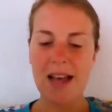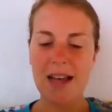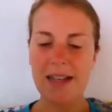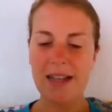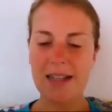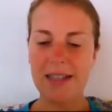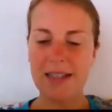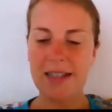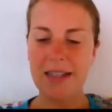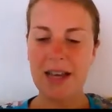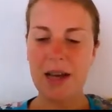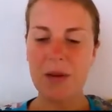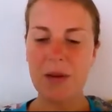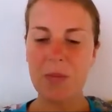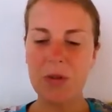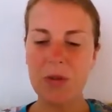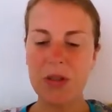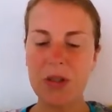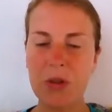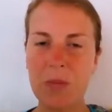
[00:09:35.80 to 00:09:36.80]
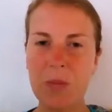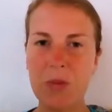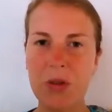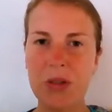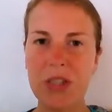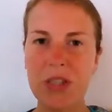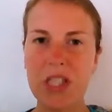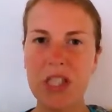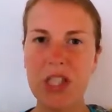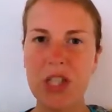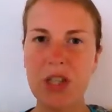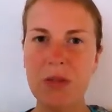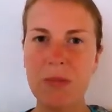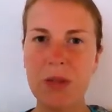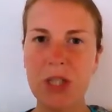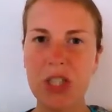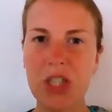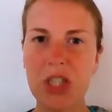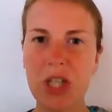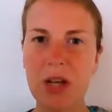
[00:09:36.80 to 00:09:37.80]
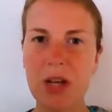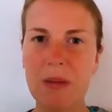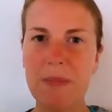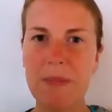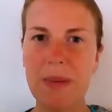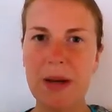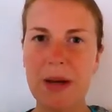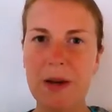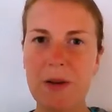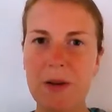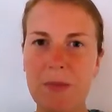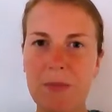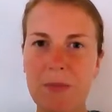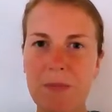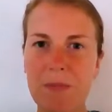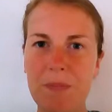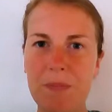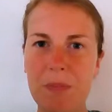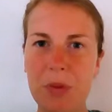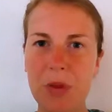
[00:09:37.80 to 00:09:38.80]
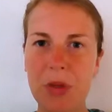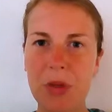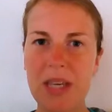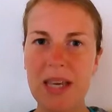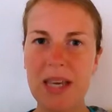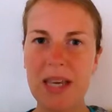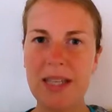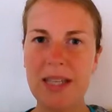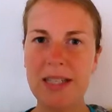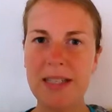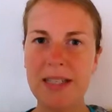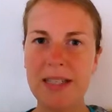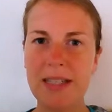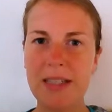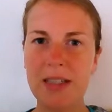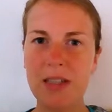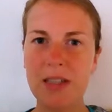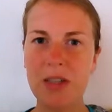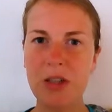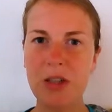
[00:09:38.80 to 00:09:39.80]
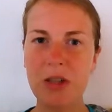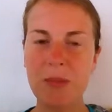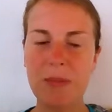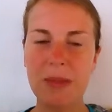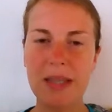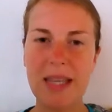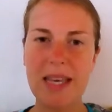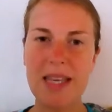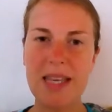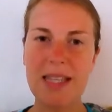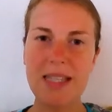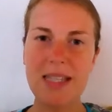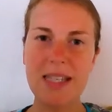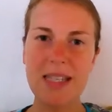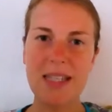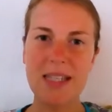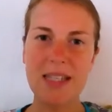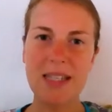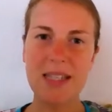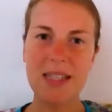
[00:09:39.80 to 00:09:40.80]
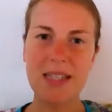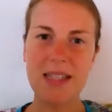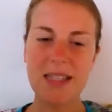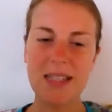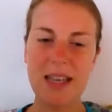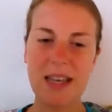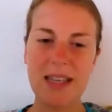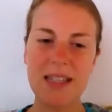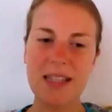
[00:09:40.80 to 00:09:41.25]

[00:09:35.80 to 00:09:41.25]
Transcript: I wouldn't worry too much about booking other places.